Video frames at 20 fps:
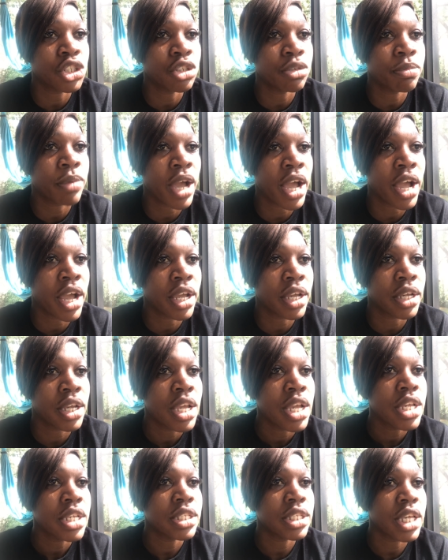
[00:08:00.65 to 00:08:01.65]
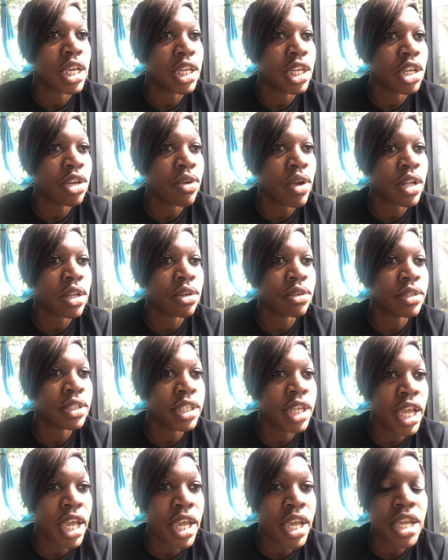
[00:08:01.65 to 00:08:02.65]
you by taking you out on
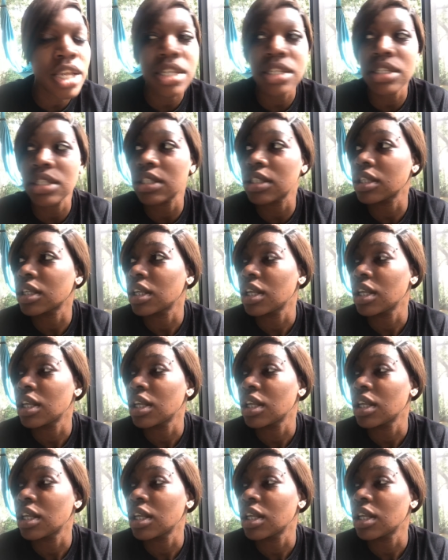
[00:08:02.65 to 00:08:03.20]
dates,